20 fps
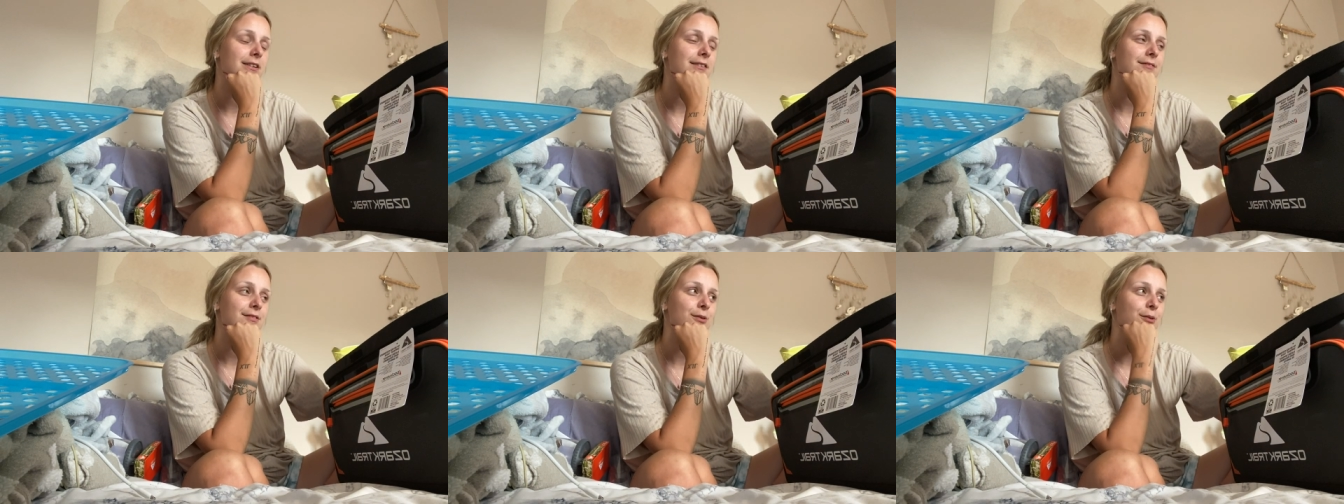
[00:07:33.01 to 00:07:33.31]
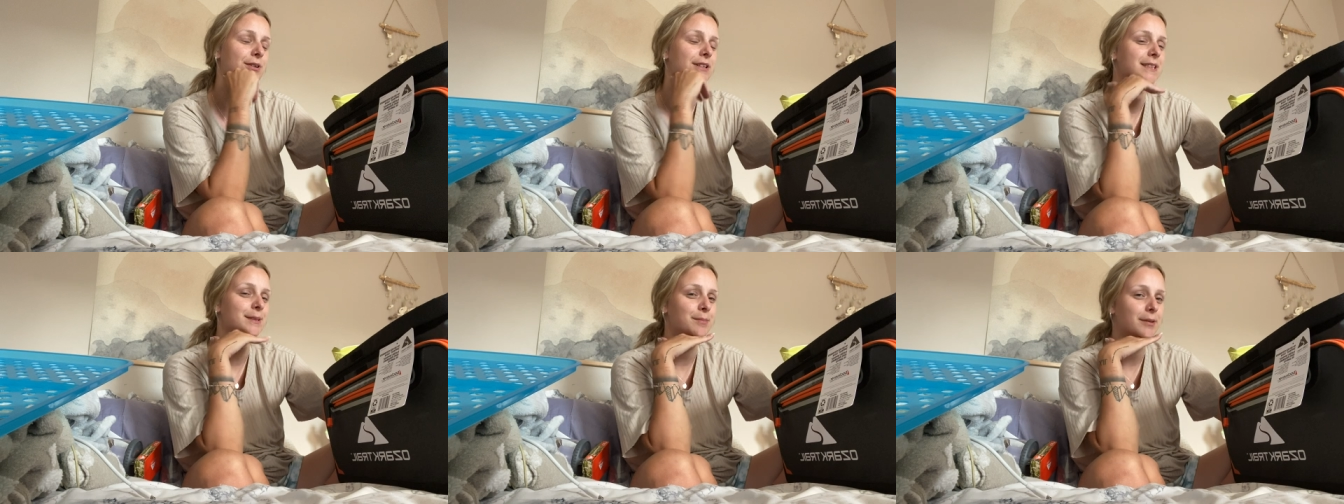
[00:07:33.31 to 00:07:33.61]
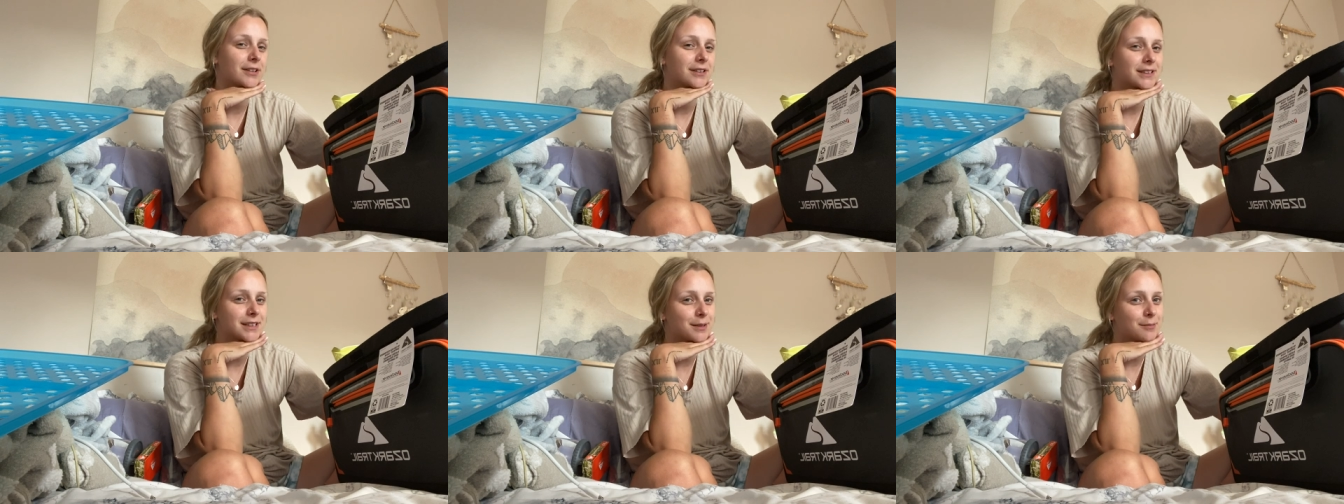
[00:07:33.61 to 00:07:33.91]
If you want to
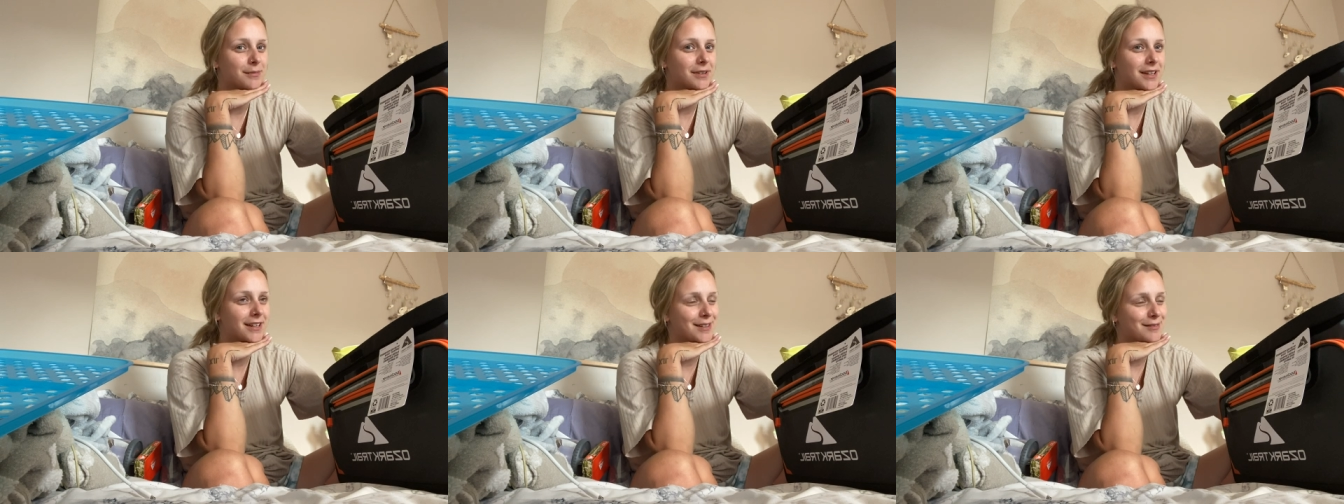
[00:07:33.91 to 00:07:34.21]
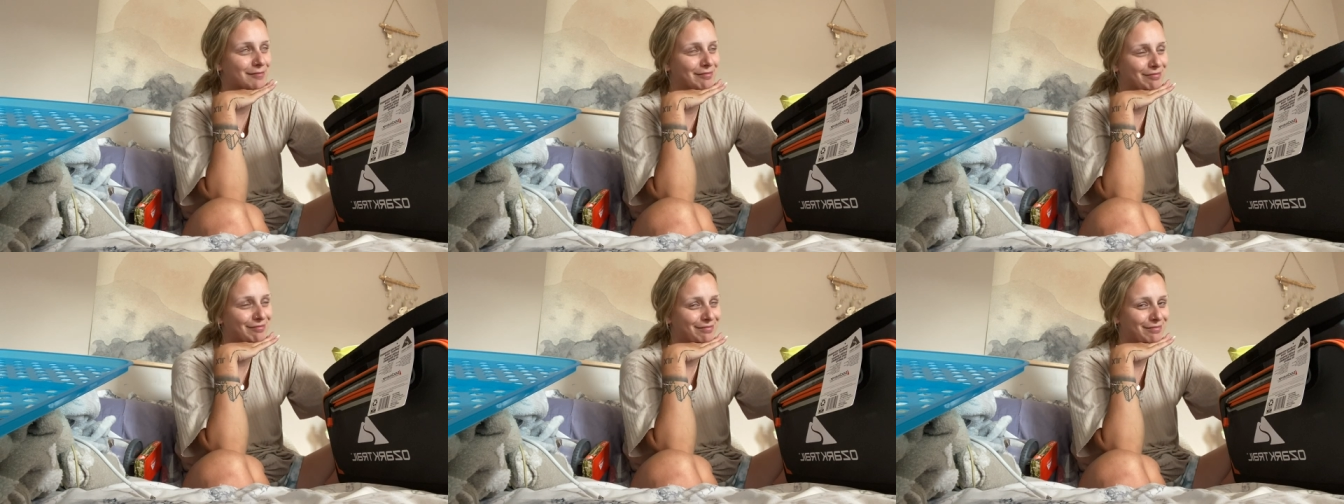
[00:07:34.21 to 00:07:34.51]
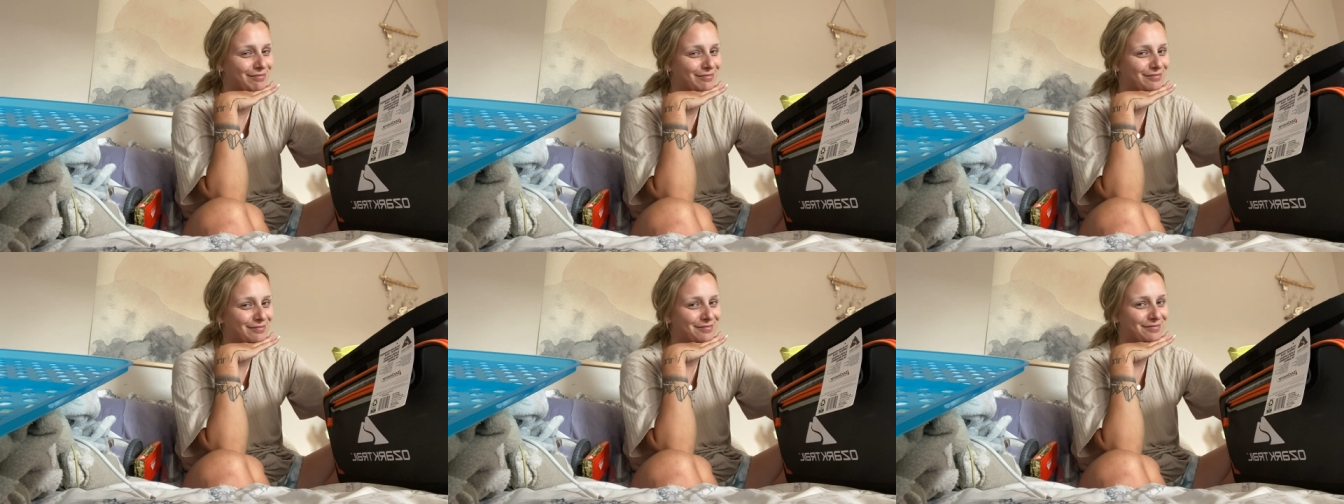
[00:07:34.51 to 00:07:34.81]
sponsor me,
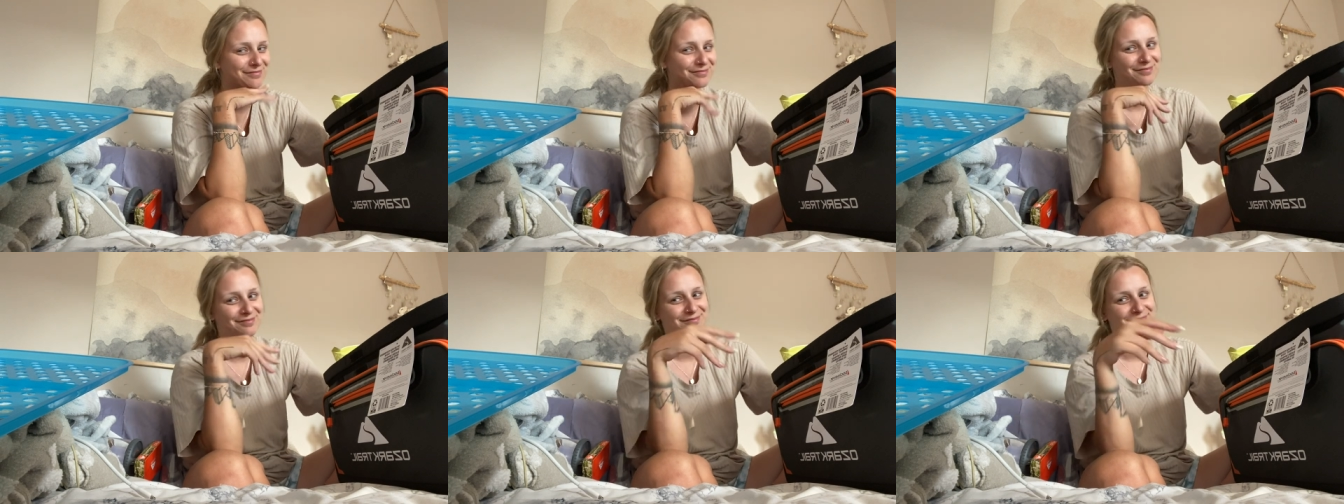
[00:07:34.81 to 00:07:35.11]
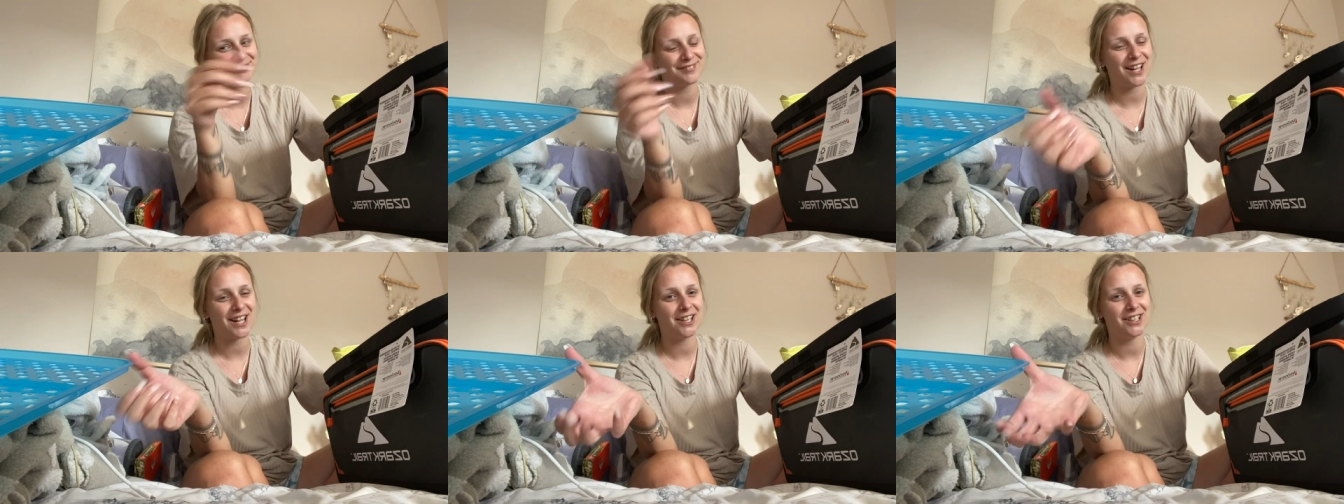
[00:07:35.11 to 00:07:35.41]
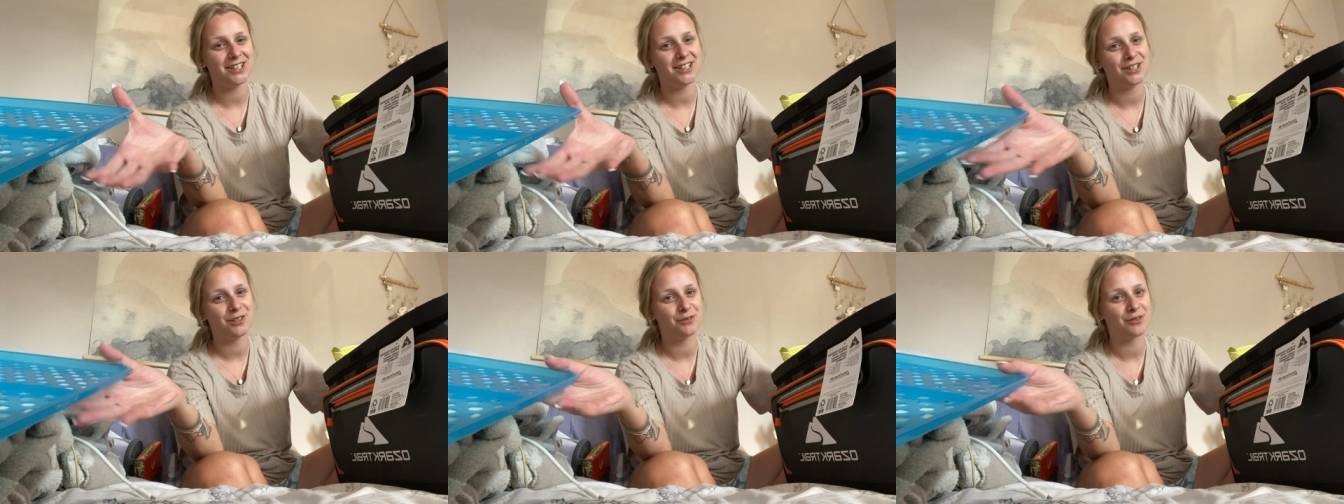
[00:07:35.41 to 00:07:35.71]
I
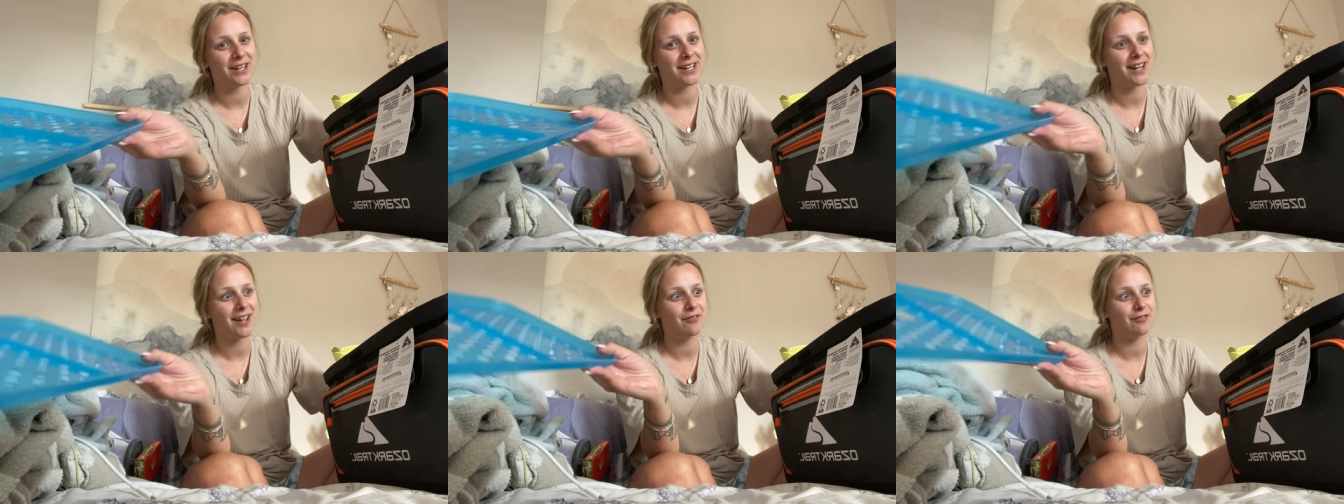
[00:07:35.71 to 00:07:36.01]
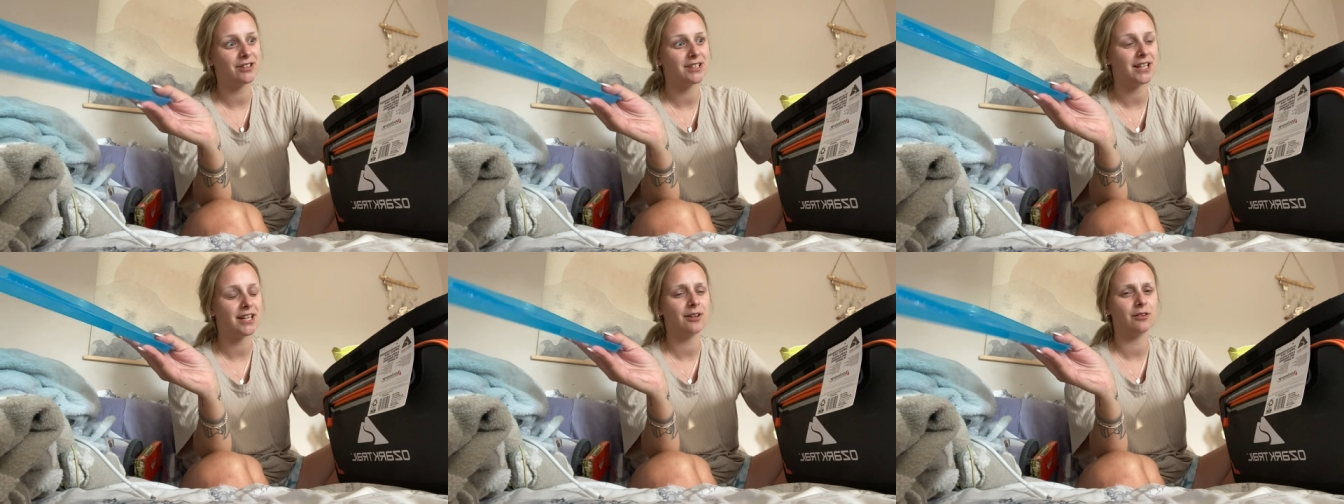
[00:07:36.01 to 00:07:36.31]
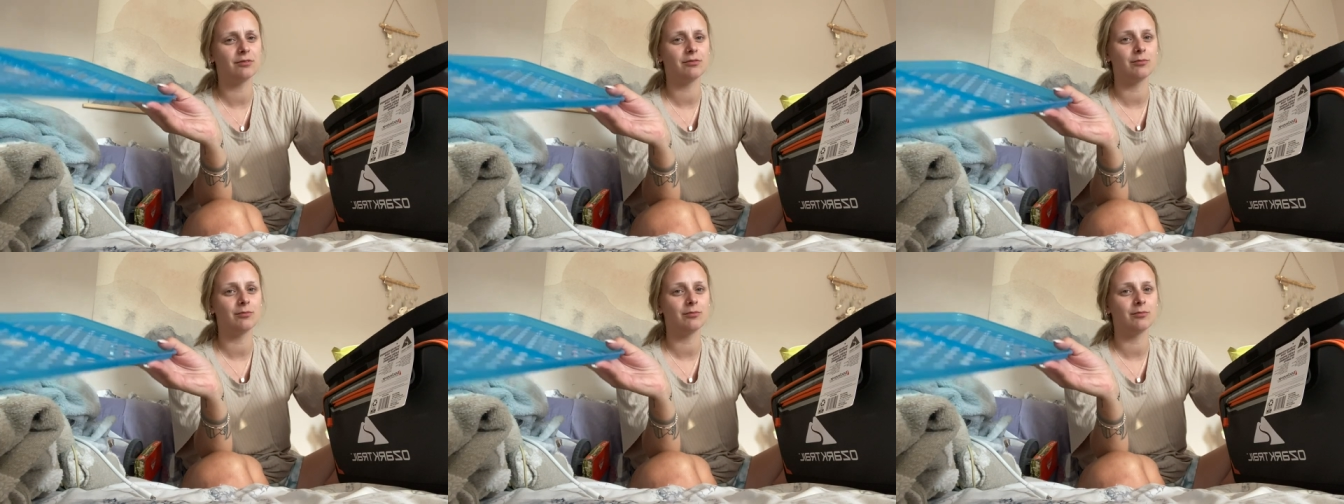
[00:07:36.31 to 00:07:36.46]
eat you like every day.